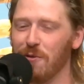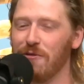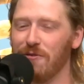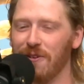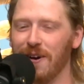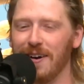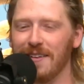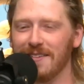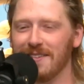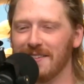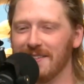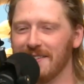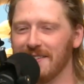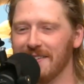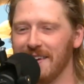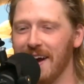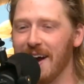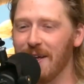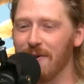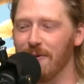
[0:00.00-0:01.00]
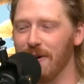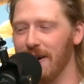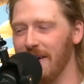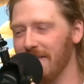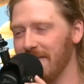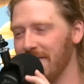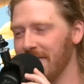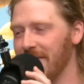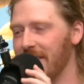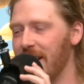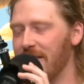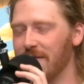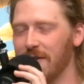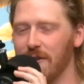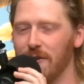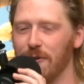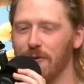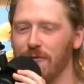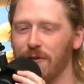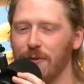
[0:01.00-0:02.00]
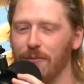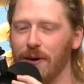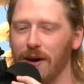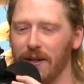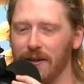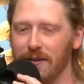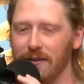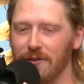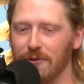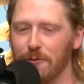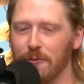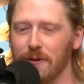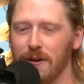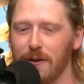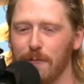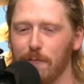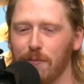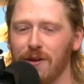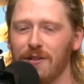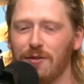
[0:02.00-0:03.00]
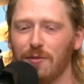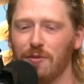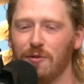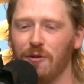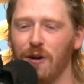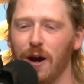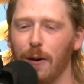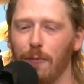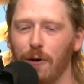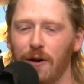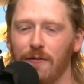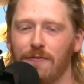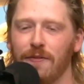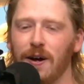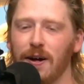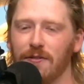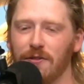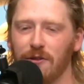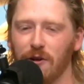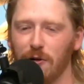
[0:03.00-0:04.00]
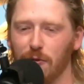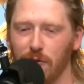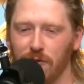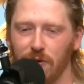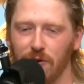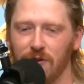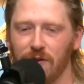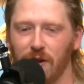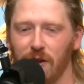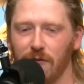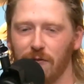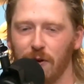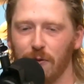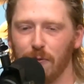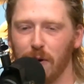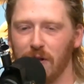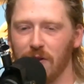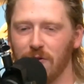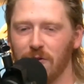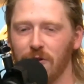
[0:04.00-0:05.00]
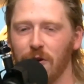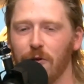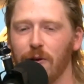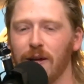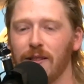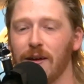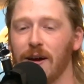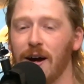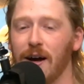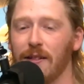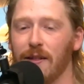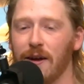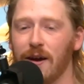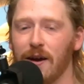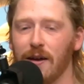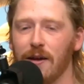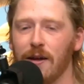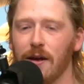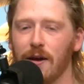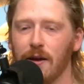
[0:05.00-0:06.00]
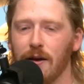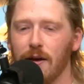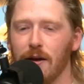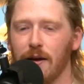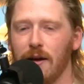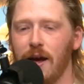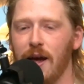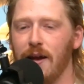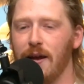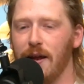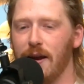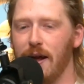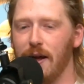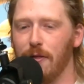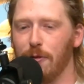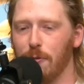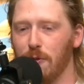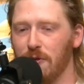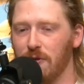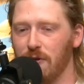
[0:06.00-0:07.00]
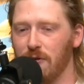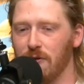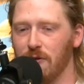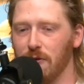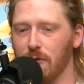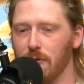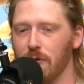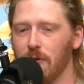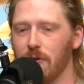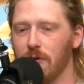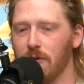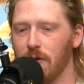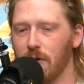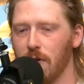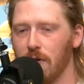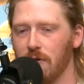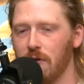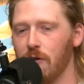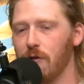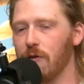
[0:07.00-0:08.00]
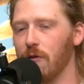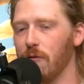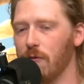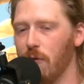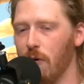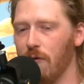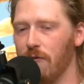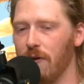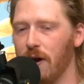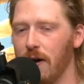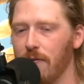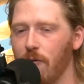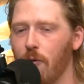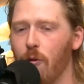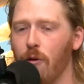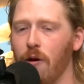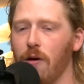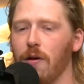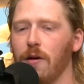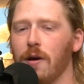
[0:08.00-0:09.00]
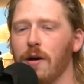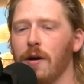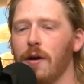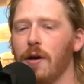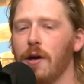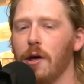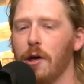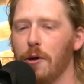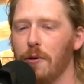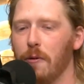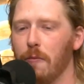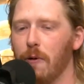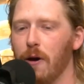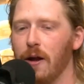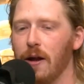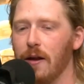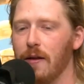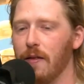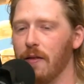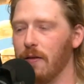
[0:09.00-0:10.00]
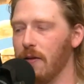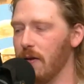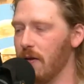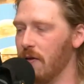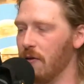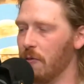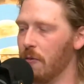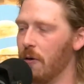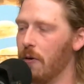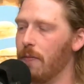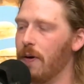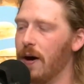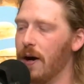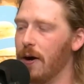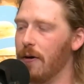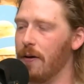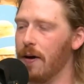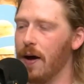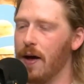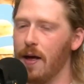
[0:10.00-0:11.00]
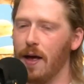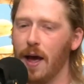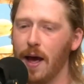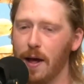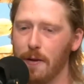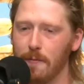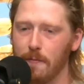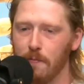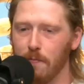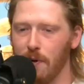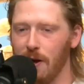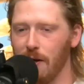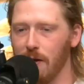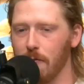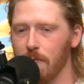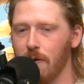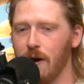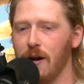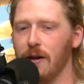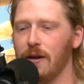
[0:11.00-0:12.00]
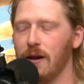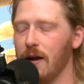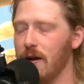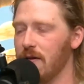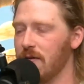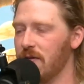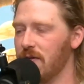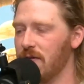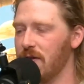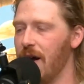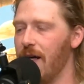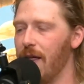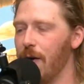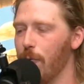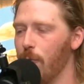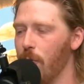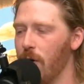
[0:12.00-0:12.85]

with friends. Anyway, that's going to do it for the mail-in this week. Please subscribe, rate 5 stars, review, and tell a friend about the show. Hit the hotline, 888-362-6245. Or you can write in at the link in the Twitter bio at Mail-In Podcast. Sally,